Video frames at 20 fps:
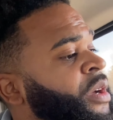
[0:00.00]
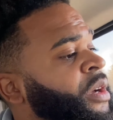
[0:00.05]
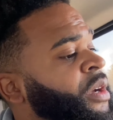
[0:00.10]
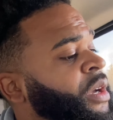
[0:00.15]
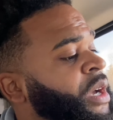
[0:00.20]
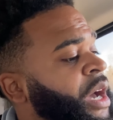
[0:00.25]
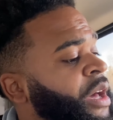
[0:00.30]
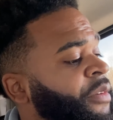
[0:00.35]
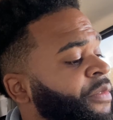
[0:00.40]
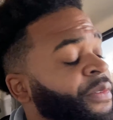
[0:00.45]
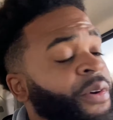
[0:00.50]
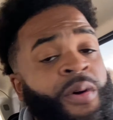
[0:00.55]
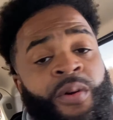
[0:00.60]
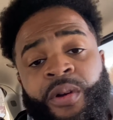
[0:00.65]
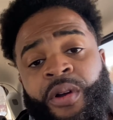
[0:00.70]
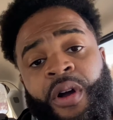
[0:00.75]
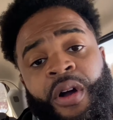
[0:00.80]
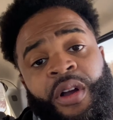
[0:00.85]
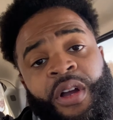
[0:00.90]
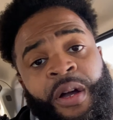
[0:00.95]
Got a phone
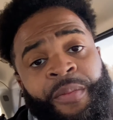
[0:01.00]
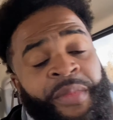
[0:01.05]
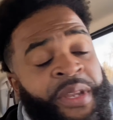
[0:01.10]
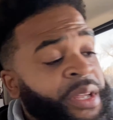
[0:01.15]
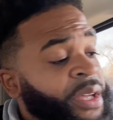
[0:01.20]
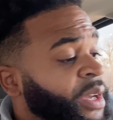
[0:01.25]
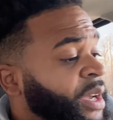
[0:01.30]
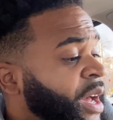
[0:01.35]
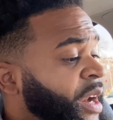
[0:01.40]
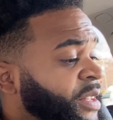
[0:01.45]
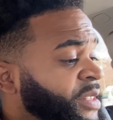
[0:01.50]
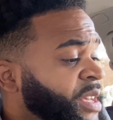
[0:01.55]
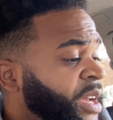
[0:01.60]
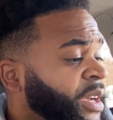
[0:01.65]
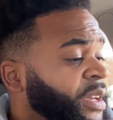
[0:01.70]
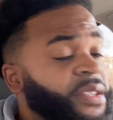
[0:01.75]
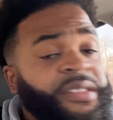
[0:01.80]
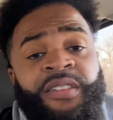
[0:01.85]
call coming in, gotta take it.